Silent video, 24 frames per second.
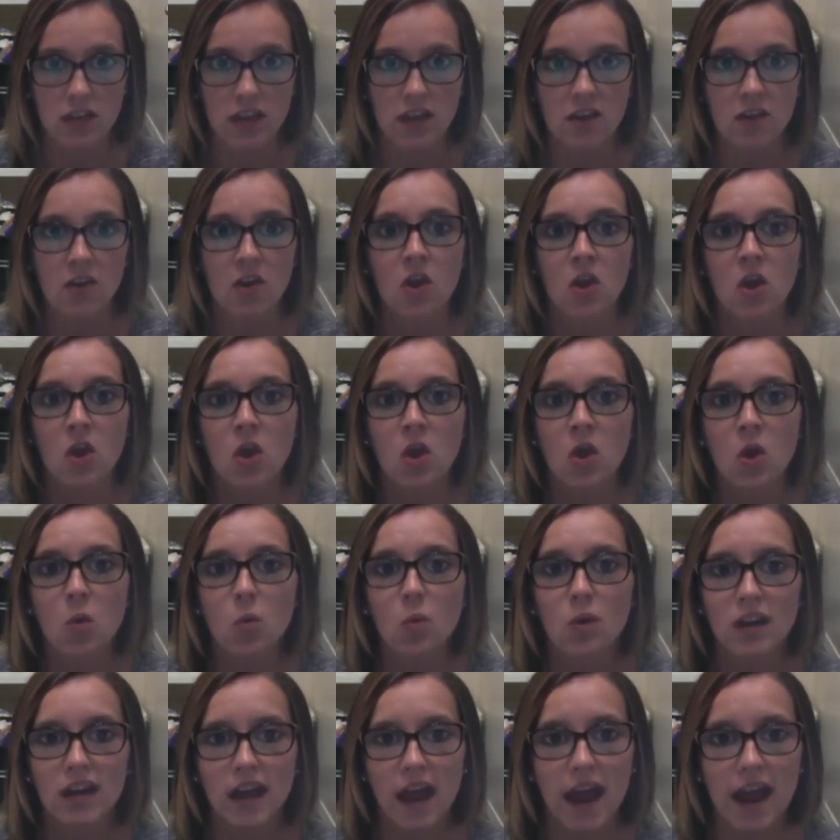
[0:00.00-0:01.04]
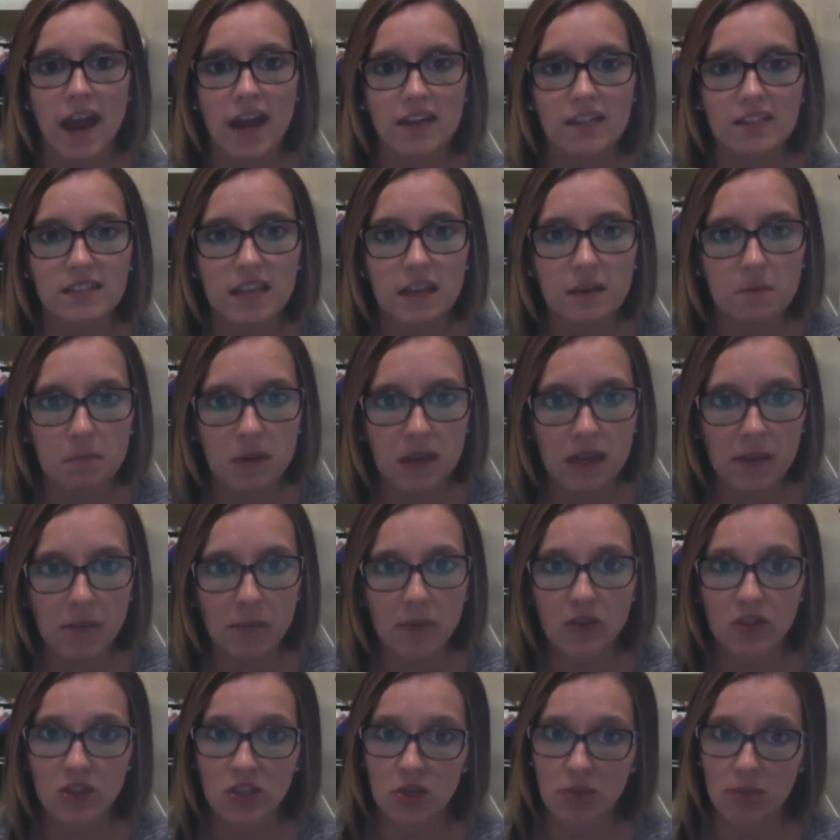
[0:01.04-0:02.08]
And when asking
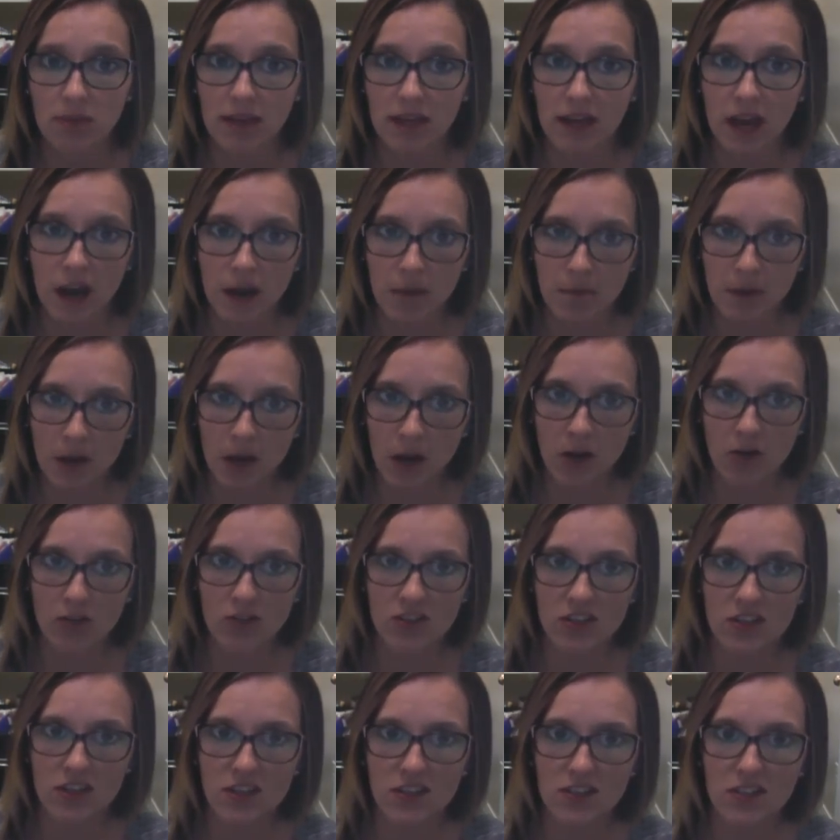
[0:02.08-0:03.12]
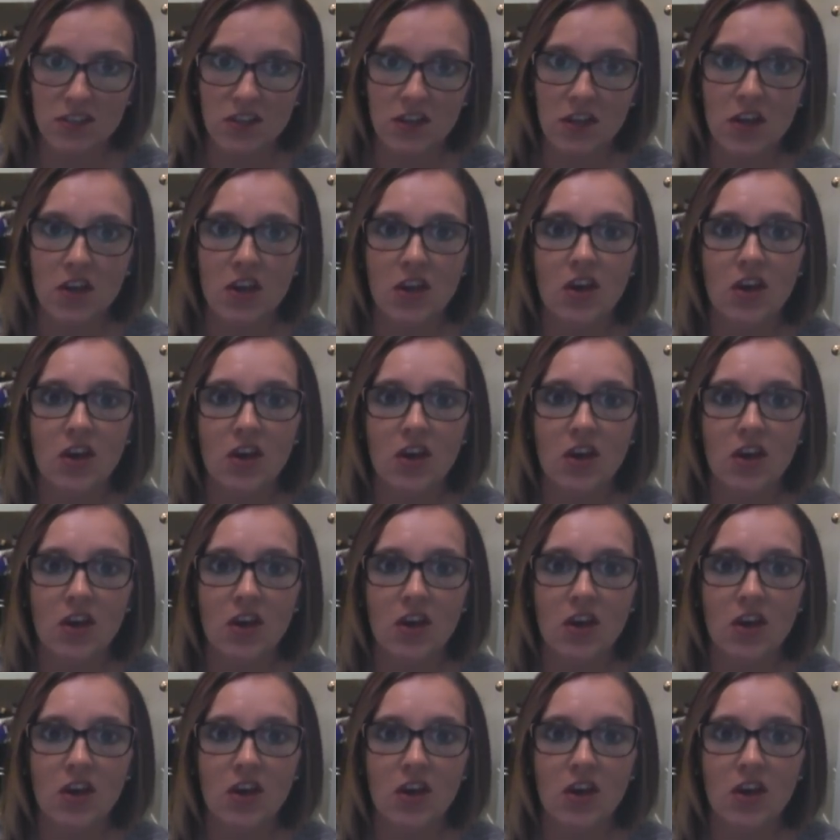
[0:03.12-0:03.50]
people to become coaches,